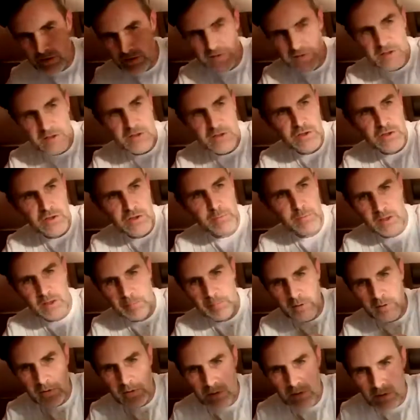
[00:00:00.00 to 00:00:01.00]
tissue
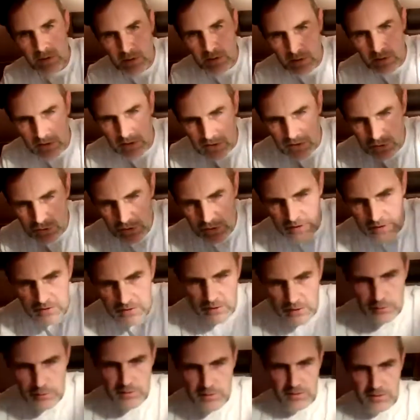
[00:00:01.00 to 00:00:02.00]
paper, it's
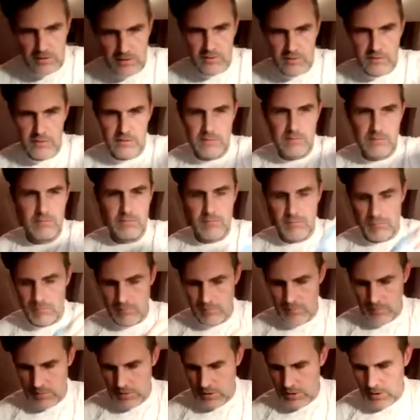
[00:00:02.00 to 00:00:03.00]
translucent.
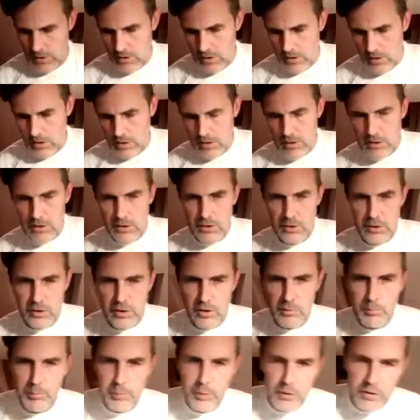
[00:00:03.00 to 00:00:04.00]
You
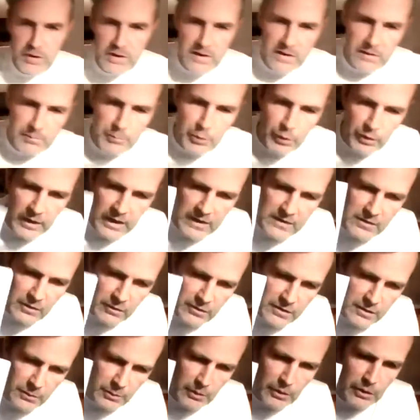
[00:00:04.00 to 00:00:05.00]
can put that
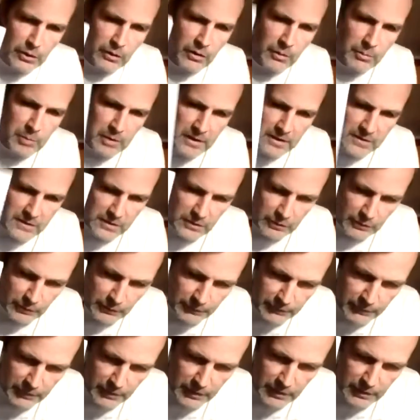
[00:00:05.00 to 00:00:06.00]
onto another piece of
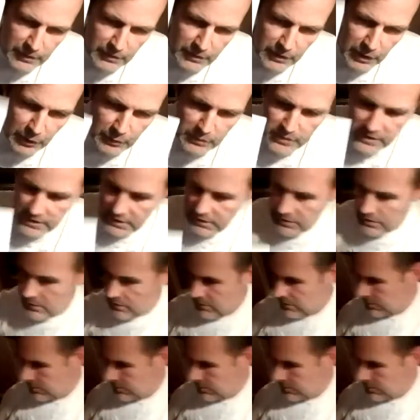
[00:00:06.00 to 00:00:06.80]
coated,